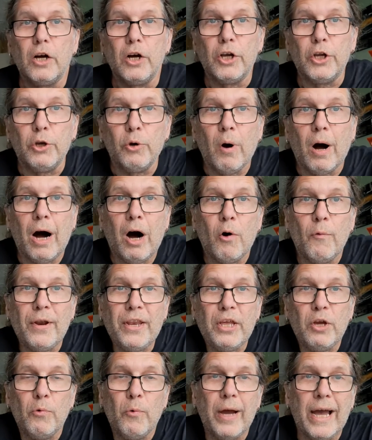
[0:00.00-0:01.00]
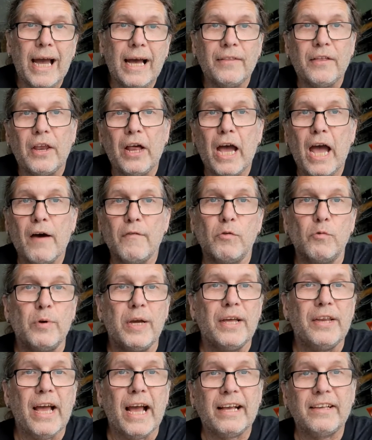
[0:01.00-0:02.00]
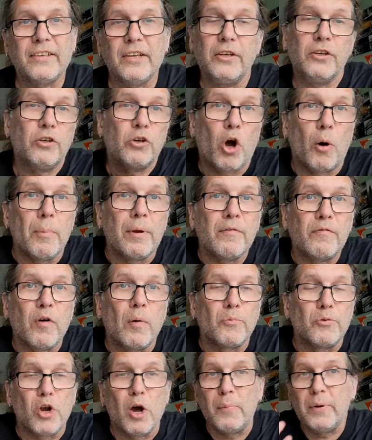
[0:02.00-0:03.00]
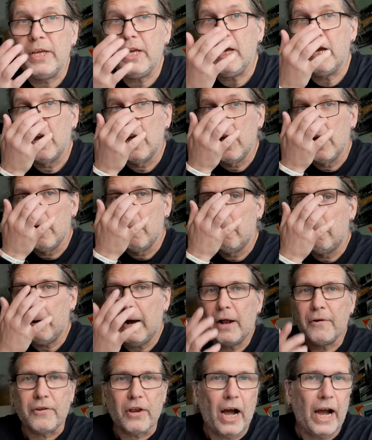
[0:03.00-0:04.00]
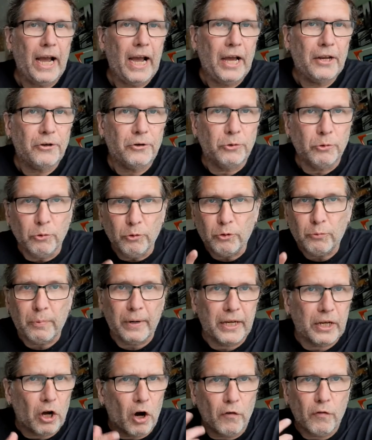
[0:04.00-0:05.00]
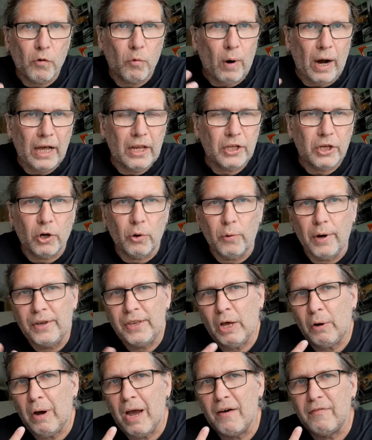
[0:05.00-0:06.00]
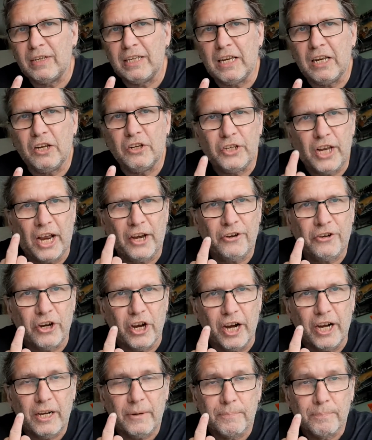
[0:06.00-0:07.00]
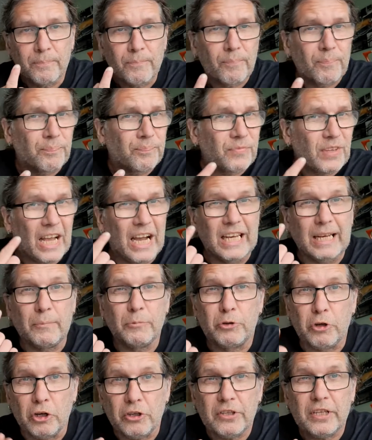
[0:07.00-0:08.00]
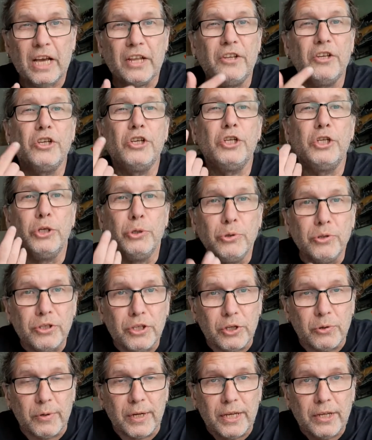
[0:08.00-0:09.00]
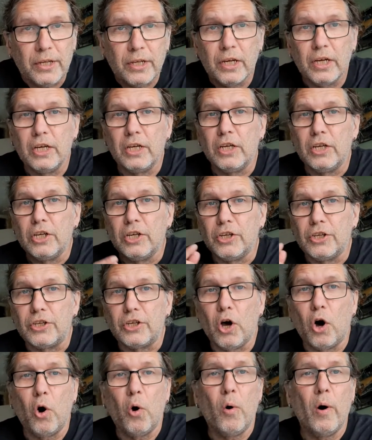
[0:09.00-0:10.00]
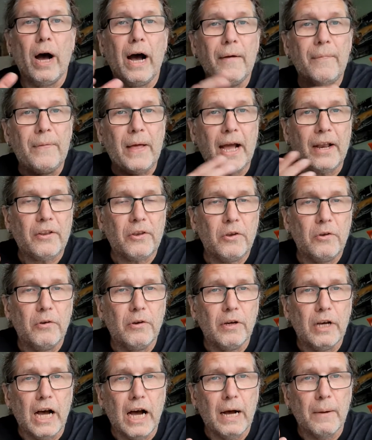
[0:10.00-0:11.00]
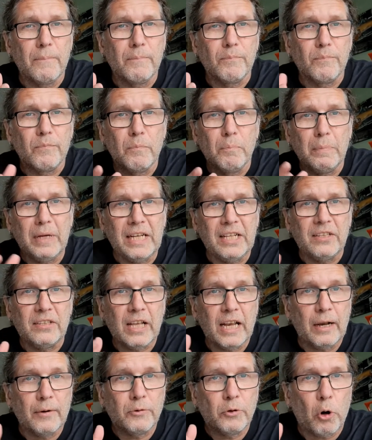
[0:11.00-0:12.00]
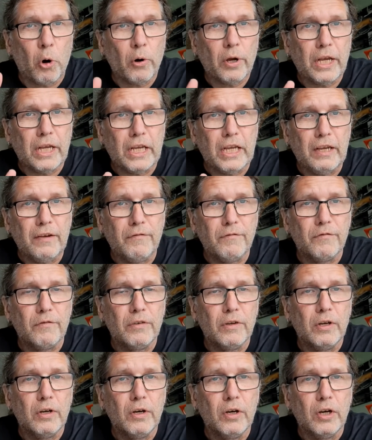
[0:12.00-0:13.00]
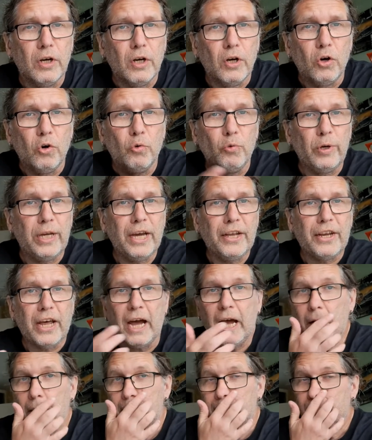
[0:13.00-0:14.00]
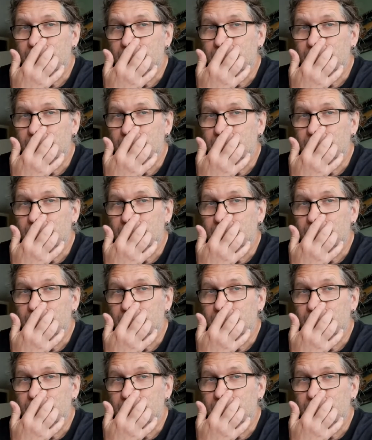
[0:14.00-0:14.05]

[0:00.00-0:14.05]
you are already aware that I have a weird accent coming from Germany, but I had a tooth break of a while ago and now I have a little denture and I'm just getting used to it. So that means that I'm talking even weirder.